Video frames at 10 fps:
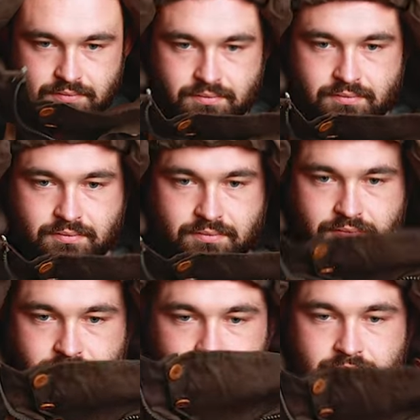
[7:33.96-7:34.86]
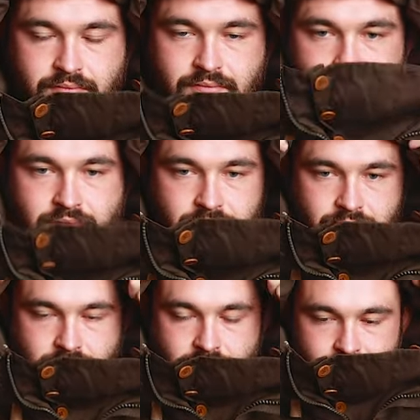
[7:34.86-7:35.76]
If the weather isn't quite so harsh,
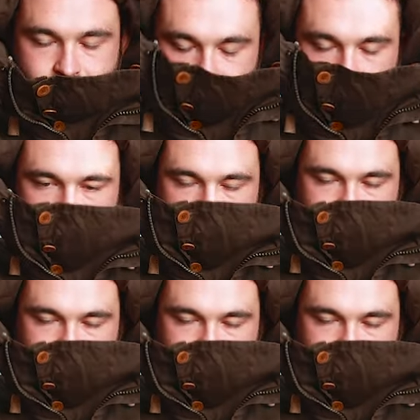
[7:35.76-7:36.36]
then you can opt to fold it